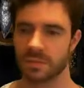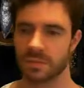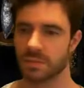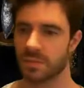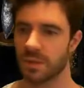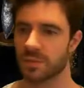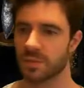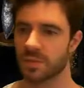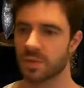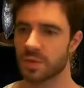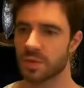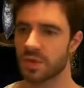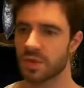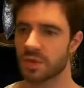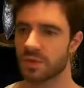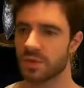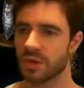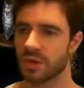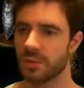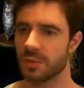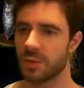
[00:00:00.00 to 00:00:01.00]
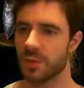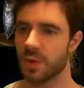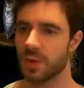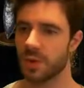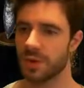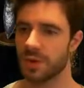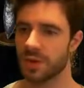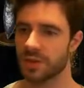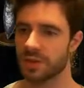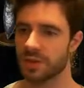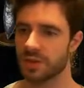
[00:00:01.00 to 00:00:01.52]
So I shouldn't really be
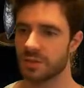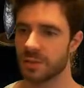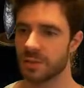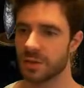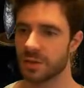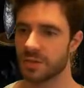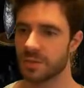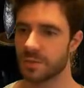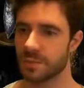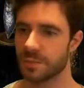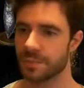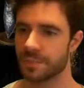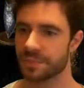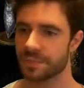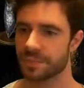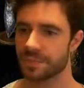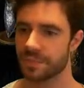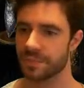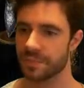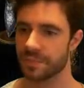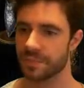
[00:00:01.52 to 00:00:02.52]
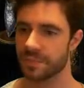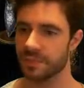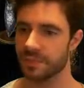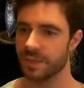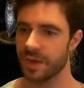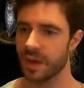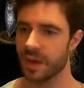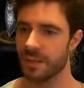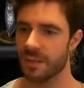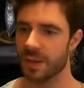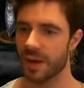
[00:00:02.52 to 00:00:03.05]
worrying too much
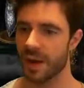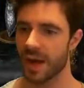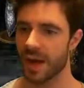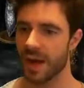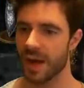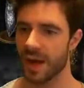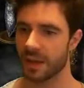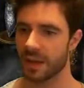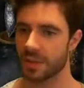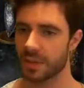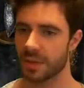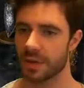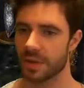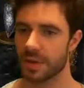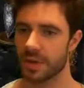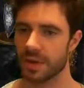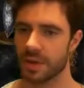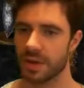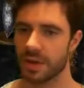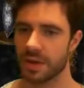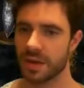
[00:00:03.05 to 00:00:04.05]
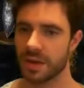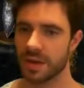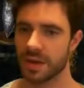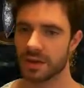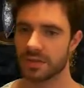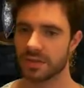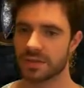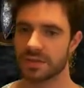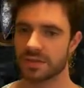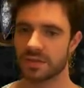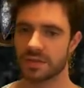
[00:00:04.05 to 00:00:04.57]
about health.
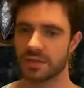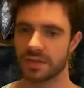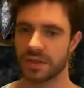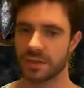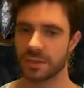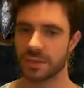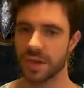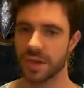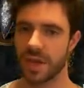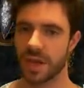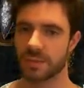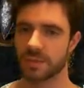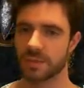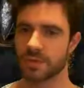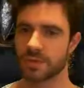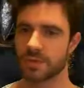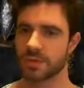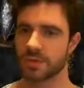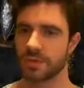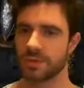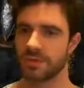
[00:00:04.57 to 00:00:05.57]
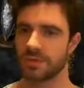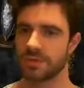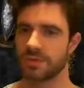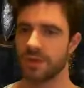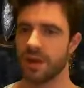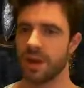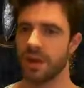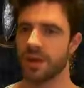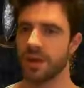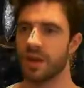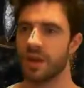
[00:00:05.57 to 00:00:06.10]
Estus is going to be absolutely
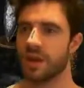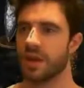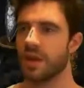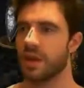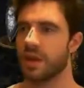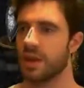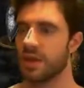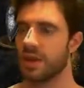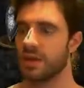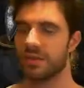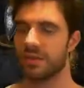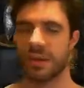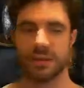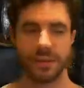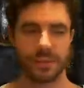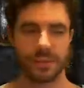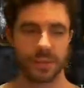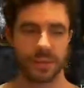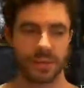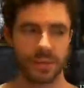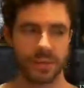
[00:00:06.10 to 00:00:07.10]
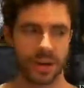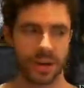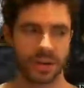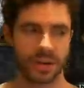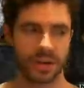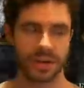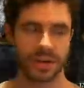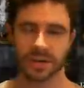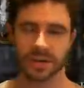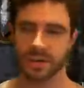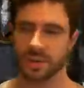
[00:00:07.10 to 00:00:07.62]
fine. Now, if I remember correctly,
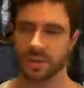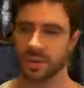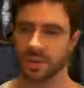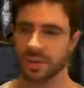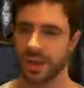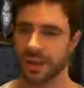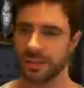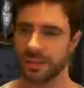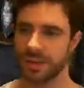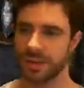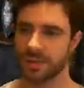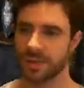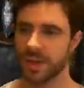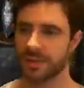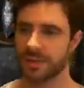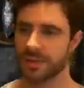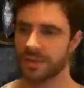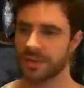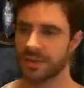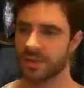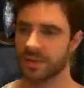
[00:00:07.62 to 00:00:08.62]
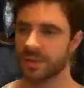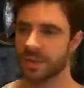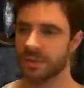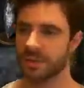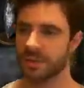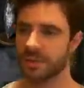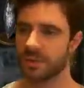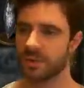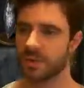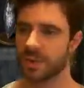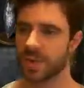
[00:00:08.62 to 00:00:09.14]
that's all the enemies we have to deal with
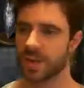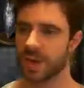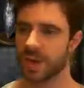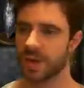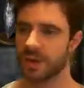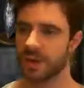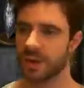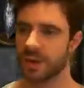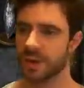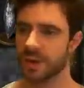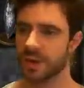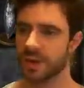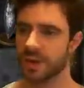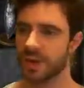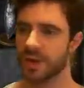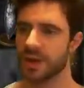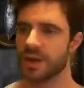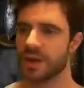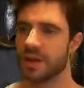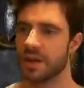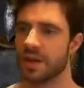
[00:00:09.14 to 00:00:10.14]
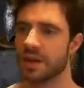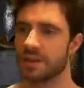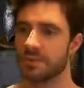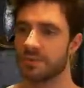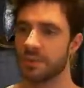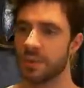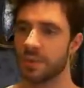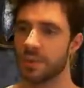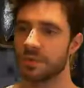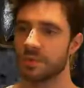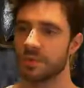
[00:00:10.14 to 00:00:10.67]
before we get down here. It's a
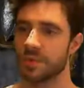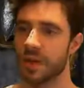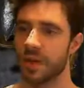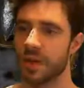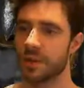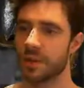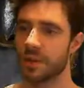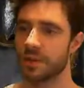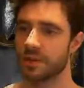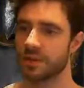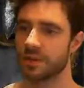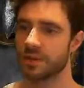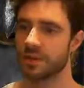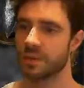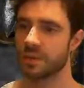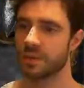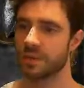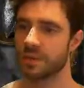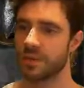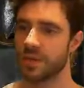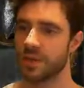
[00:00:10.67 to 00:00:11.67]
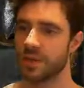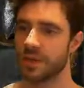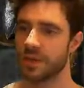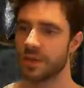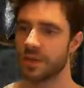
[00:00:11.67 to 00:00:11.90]
beautiful area. This is one of the...